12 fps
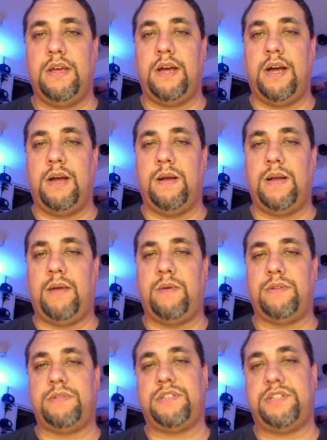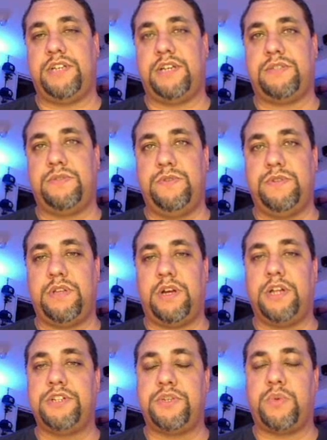I would suggest using the
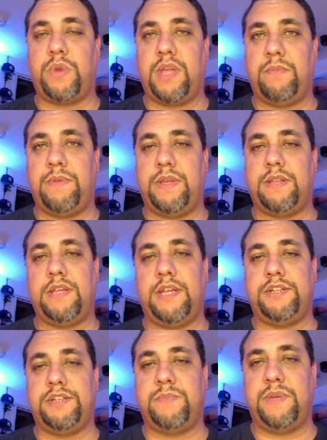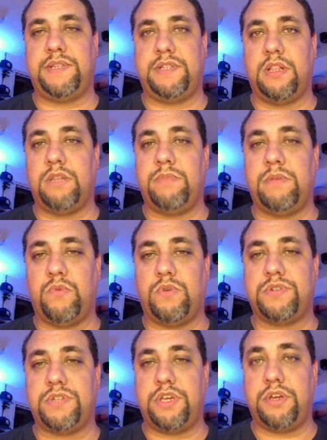128-bit. It just makes it a little bit
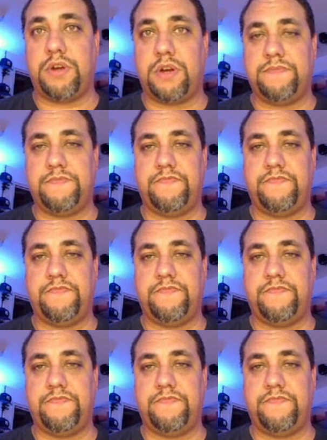more secure.